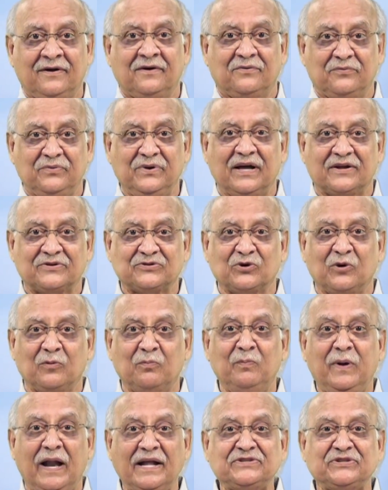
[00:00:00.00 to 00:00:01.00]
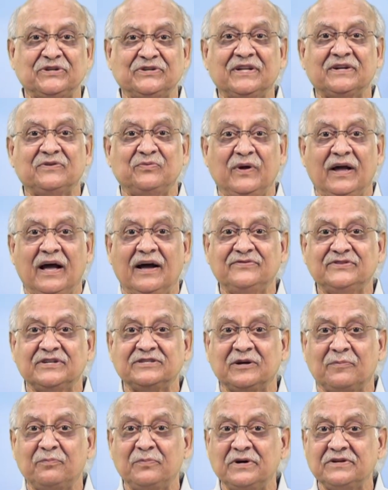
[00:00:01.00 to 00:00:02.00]
We are so blessed that we have such
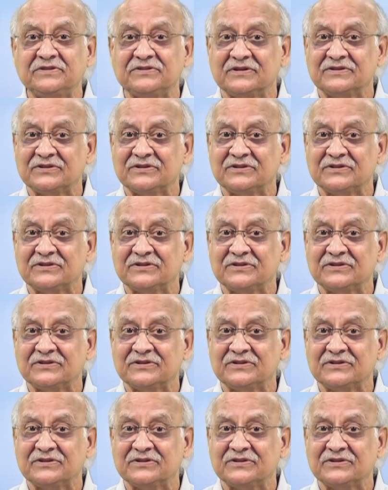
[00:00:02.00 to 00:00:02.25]
a person.